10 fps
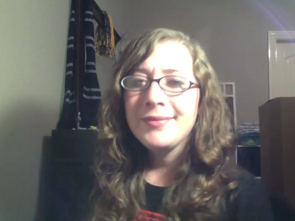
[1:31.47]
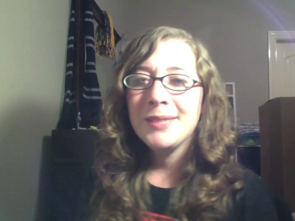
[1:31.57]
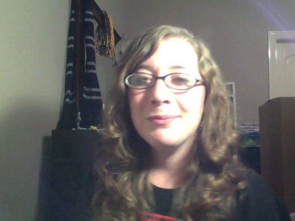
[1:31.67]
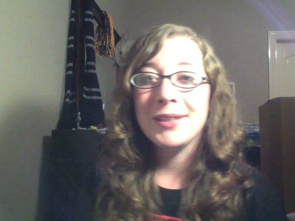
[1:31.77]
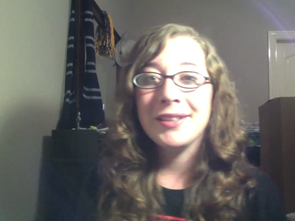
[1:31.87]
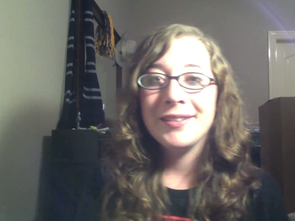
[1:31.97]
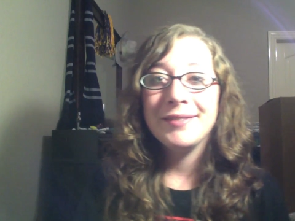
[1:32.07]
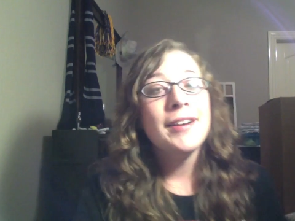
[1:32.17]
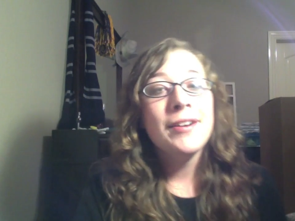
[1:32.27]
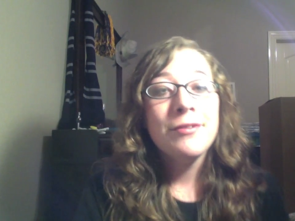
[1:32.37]
But
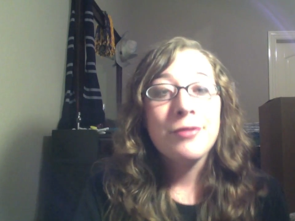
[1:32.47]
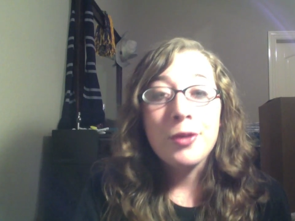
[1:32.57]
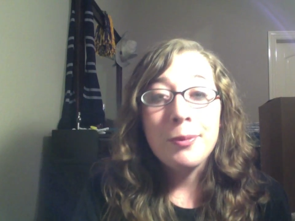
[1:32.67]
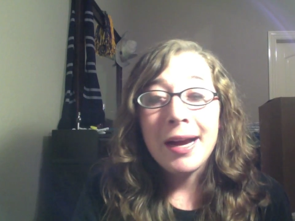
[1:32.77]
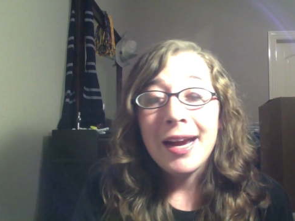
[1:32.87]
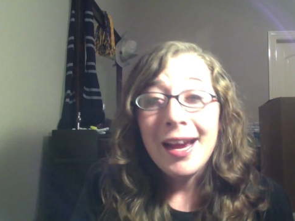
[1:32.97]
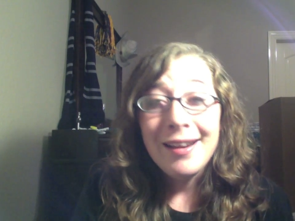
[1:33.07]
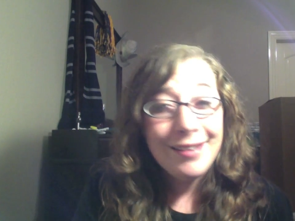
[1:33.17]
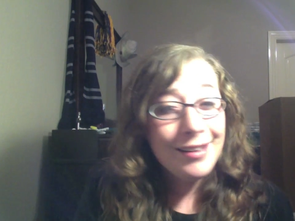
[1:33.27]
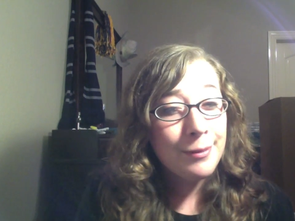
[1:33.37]
for my
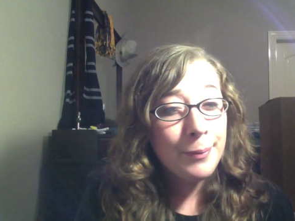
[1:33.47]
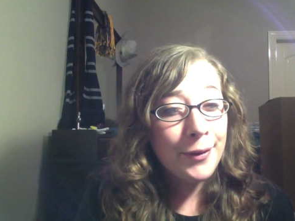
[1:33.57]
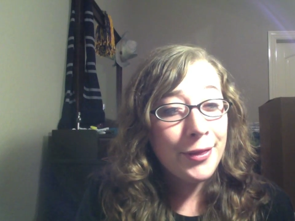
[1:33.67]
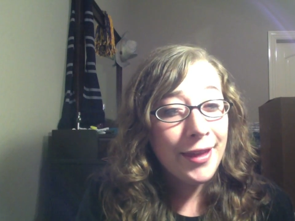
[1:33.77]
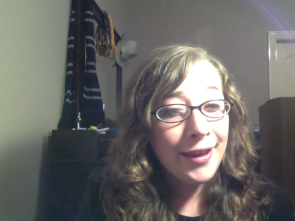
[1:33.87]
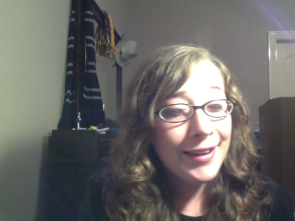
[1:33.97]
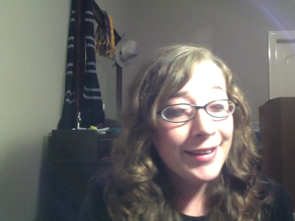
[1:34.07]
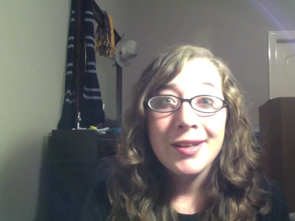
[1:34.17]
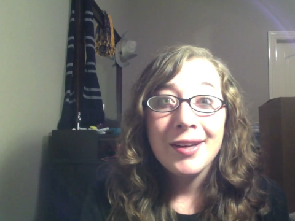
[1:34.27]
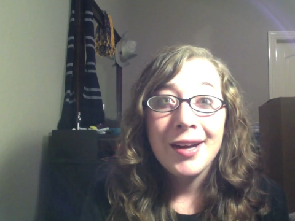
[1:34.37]
eighteenth birthday,
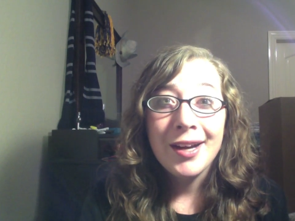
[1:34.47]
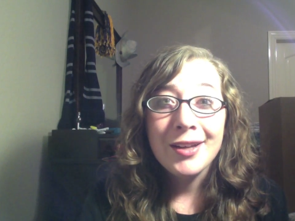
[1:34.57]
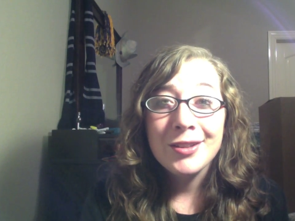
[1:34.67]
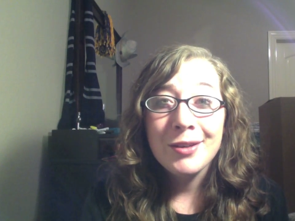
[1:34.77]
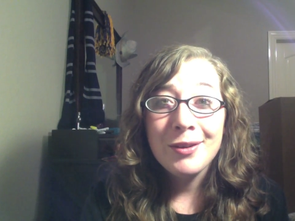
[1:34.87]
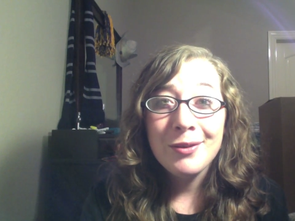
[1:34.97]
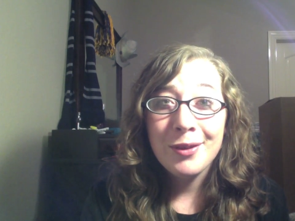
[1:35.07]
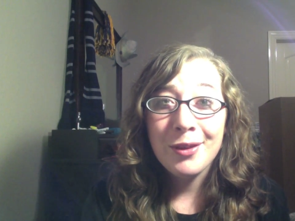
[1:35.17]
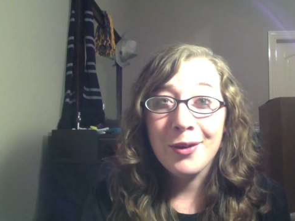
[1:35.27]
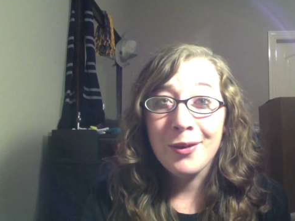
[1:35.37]
I actually went with
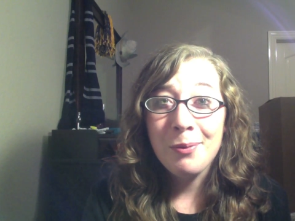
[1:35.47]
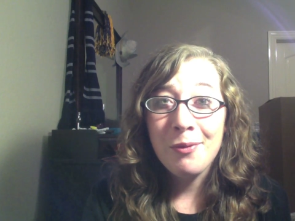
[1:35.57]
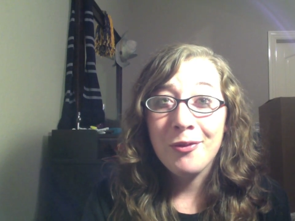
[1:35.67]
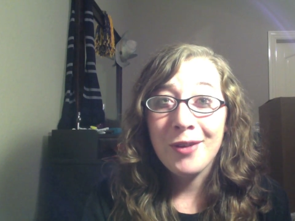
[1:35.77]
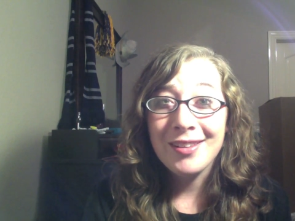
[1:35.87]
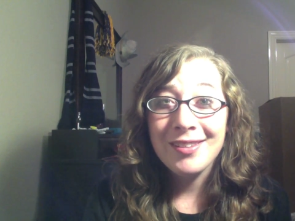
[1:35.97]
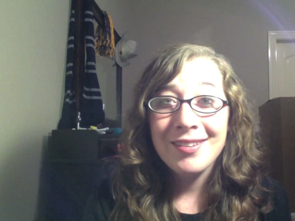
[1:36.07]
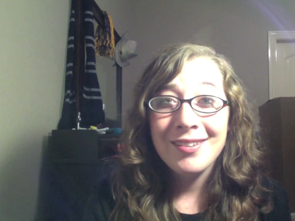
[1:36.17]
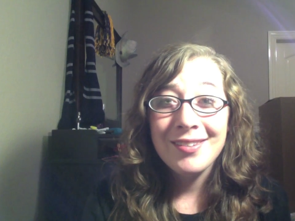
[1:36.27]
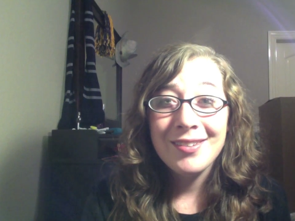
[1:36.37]
a group of
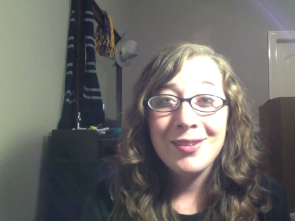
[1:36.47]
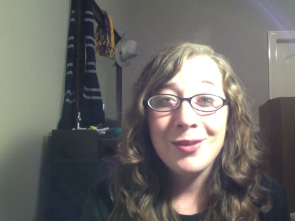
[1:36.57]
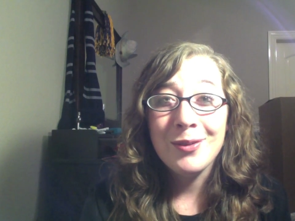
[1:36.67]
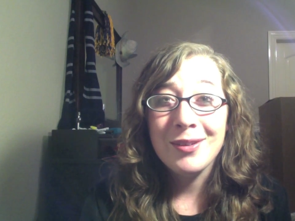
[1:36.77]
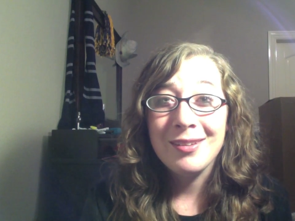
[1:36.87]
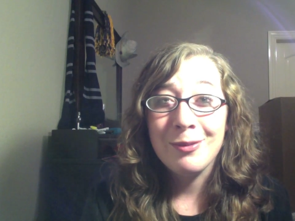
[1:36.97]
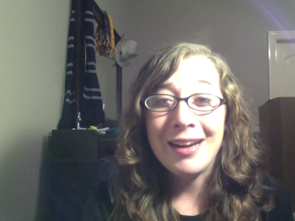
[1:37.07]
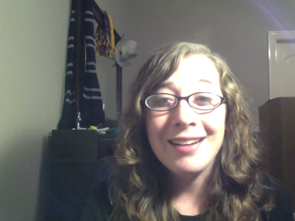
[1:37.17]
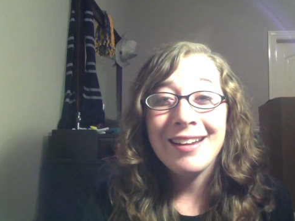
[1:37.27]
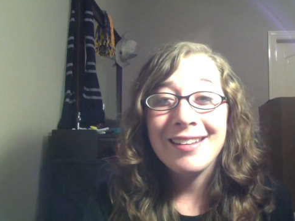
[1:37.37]
friends to a
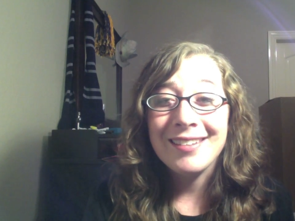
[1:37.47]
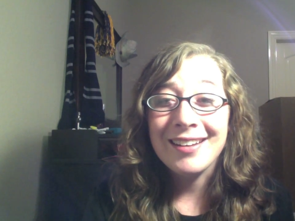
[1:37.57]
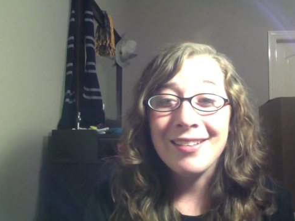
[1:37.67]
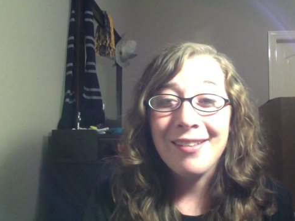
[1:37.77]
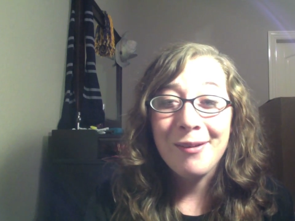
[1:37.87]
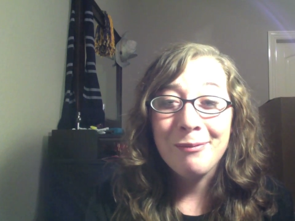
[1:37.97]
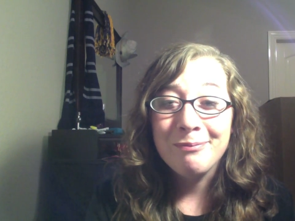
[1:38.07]
swing dancing club.